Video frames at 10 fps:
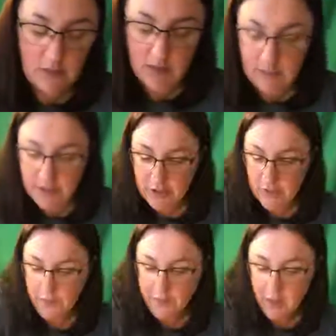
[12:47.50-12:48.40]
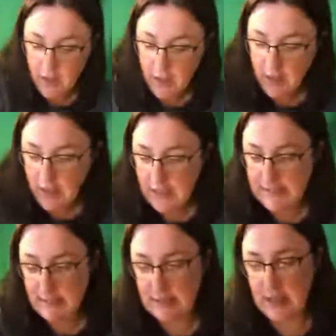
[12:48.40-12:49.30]
So what I'm going to do
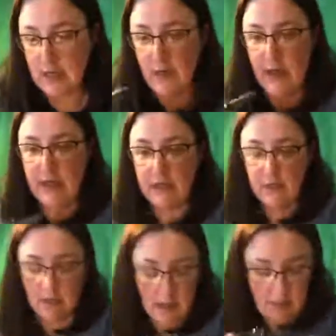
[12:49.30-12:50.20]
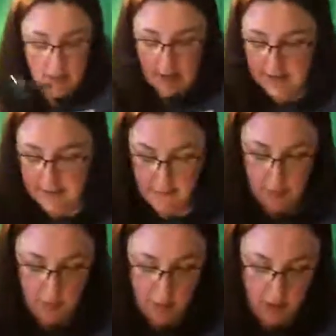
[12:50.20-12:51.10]
is I'm just going to go ahead and do a couple lines of
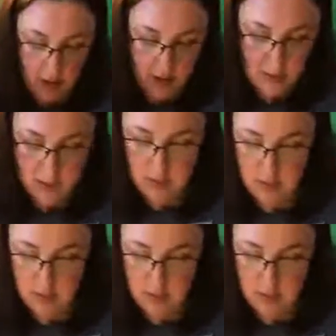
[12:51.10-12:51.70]
it while we're talking.